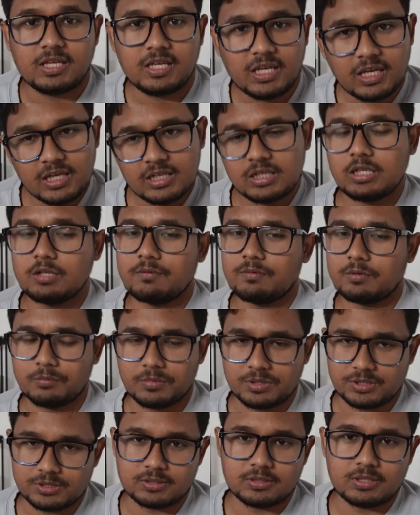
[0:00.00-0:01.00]
any
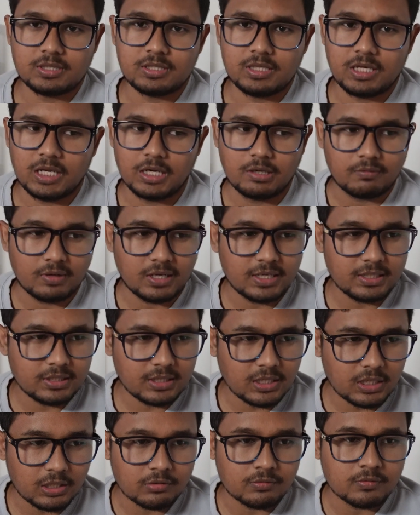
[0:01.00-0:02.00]
information, and right
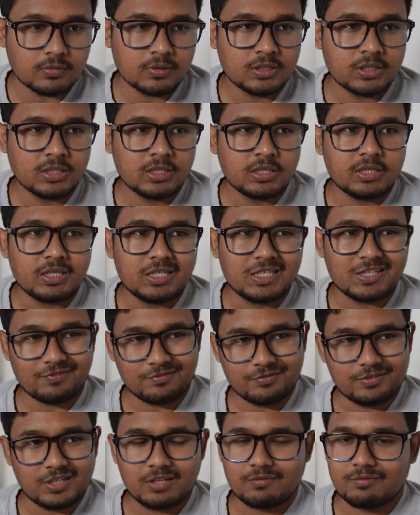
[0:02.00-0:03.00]
now,
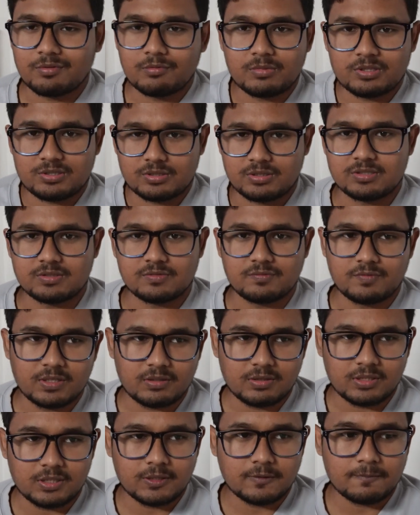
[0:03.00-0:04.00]
if the information is
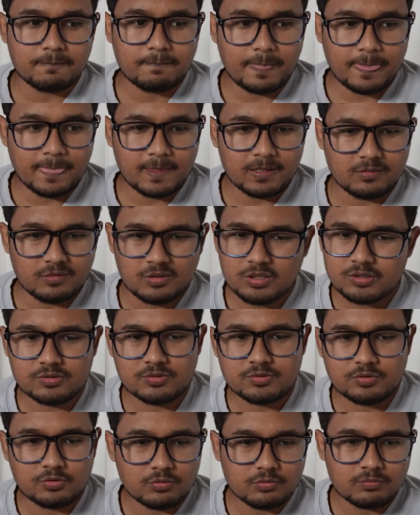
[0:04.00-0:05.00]
very not
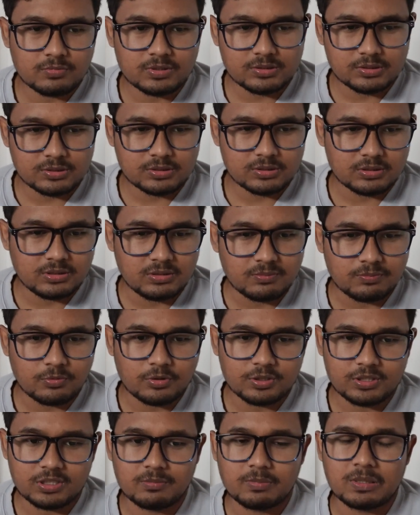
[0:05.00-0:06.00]
so much
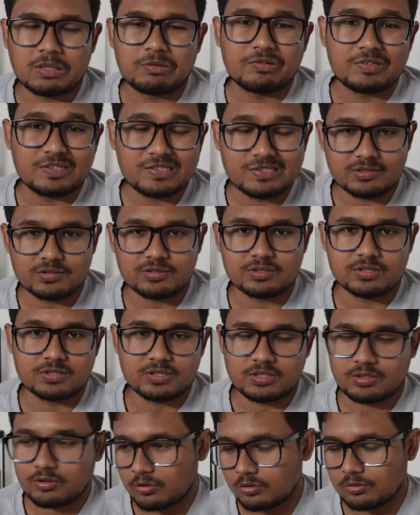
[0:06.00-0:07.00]
important about researchers
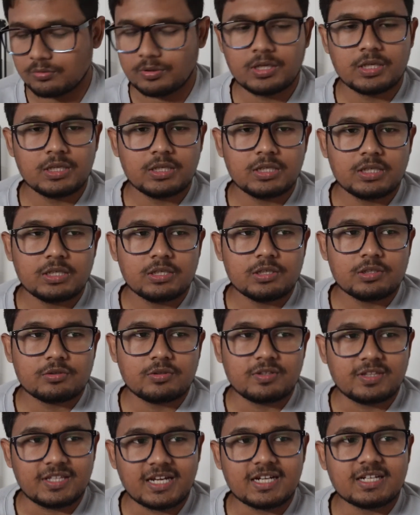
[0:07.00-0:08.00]
and all, so
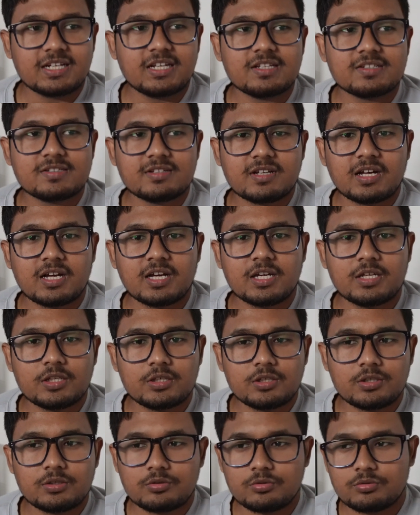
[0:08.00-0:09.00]
in that case
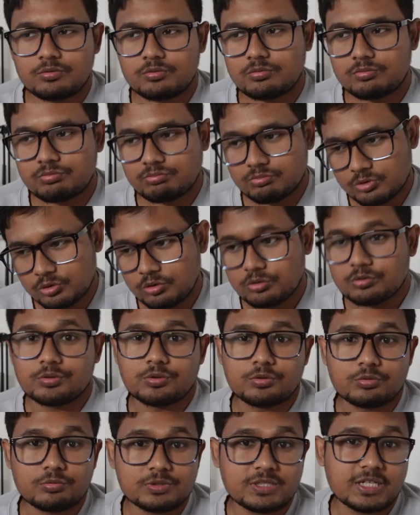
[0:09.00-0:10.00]
I do go
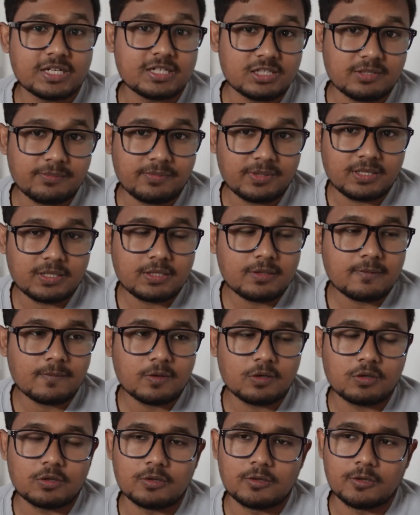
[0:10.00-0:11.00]
to ChatGPT
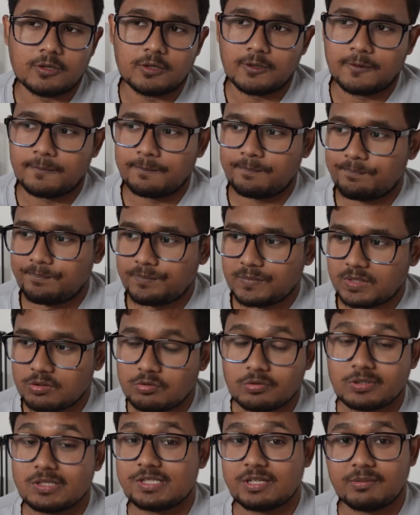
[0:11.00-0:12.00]
or
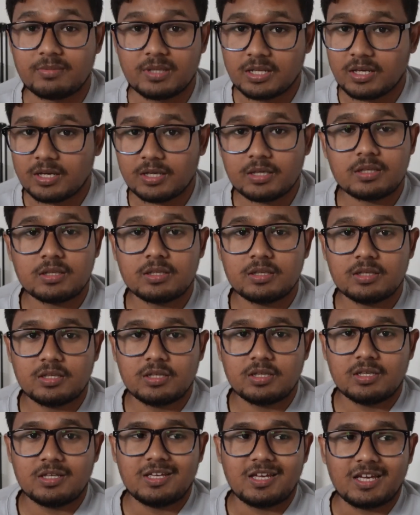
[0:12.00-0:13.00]
Google Gemini.
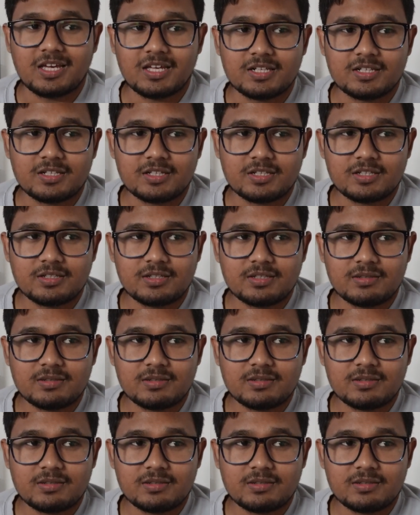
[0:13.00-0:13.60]
And